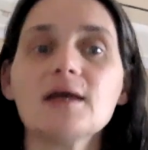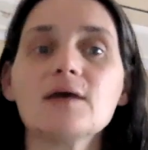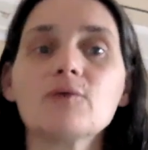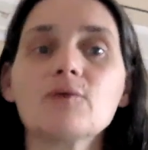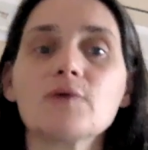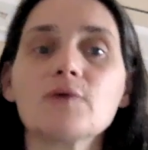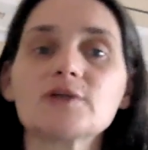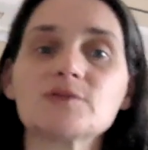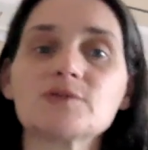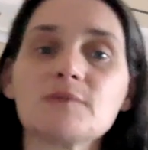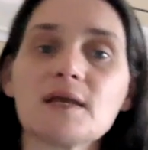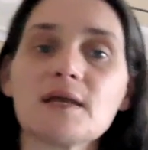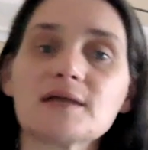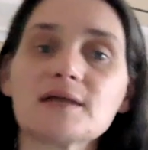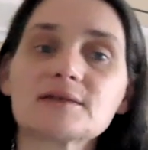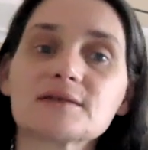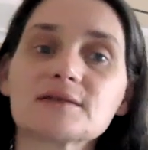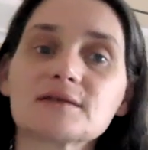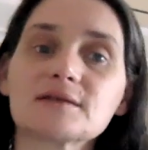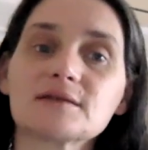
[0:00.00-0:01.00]
which
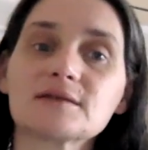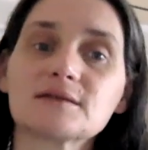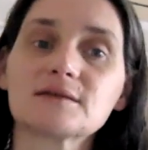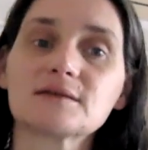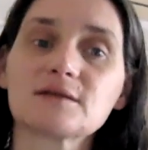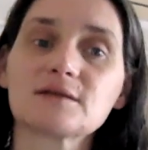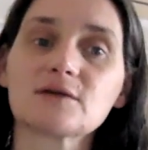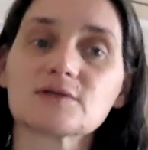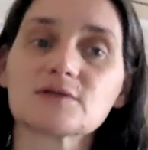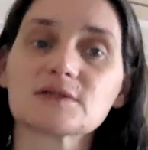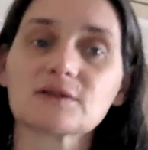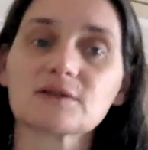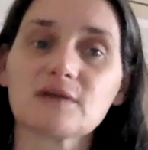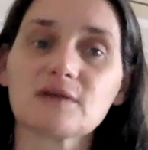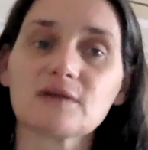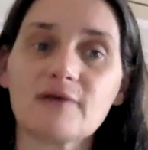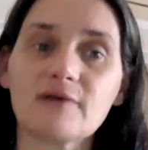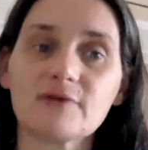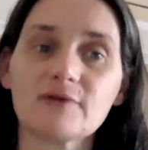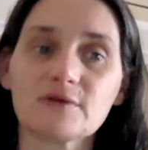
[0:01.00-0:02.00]
makes those
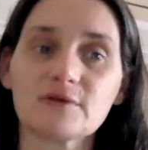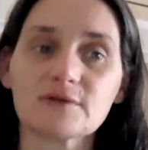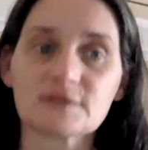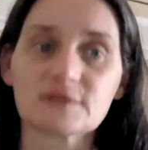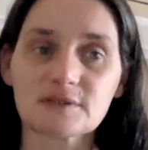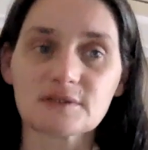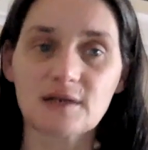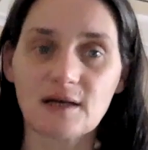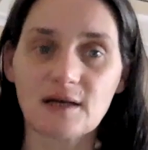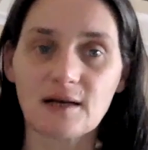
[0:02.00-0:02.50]
levels